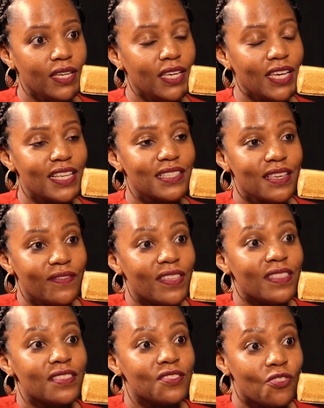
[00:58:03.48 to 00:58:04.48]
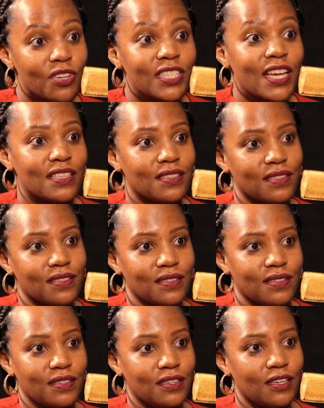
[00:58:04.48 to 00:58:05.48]
He has given these doctors
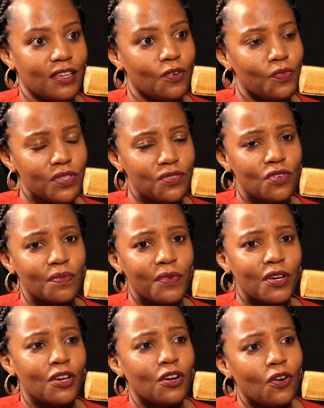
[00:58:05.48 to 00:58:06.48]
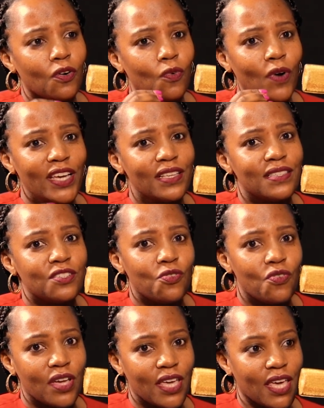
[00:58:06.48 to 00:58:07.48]
wisdom. Why is it
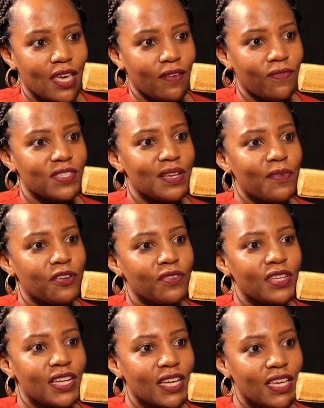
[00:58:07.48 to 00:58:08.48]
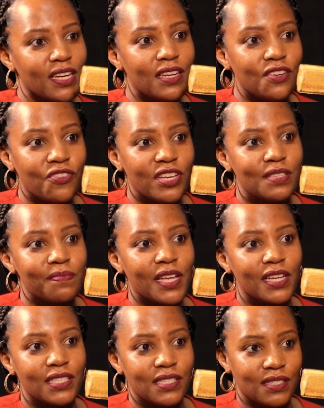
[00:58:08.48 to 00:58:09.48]
okay for someone to get a kidney
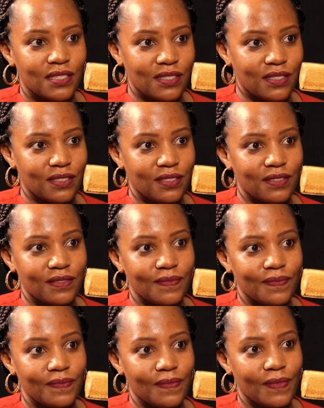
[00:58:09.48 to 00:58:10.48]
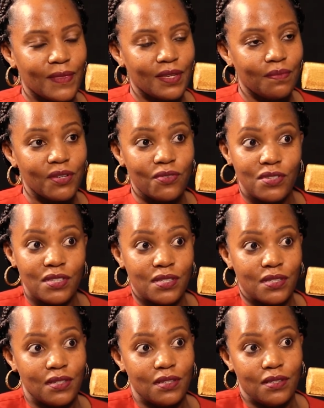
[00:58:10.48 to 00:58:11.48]
transplant?
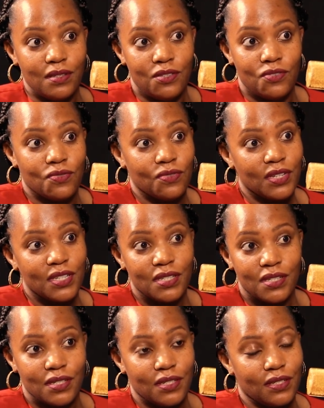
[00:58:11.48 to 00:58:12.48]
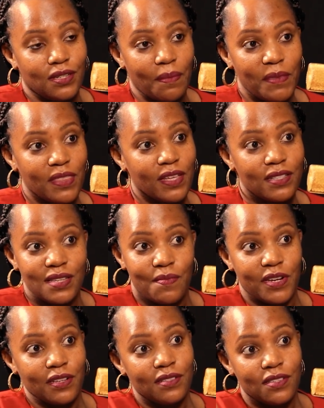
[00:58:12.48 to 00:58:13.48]
Because you would. That's
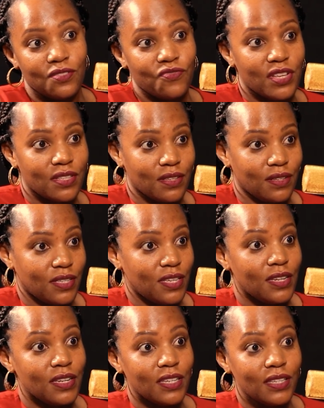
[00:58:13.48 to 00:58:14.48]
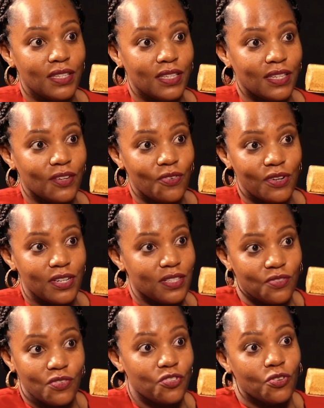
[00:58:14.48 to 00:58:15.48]
someone else's kidney. God,
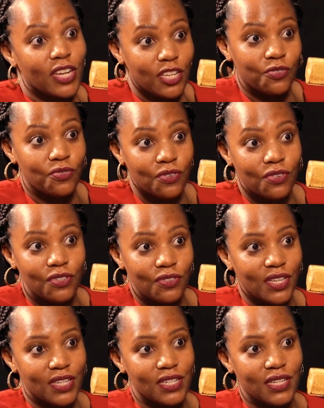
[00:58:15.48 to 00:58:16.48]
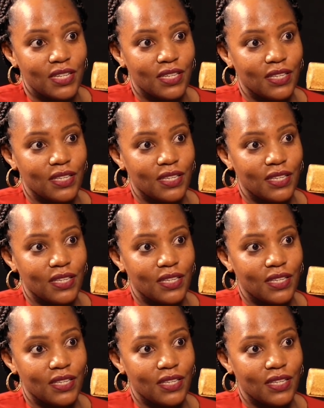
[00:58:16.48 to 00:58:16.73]
it's not your natural. You get it?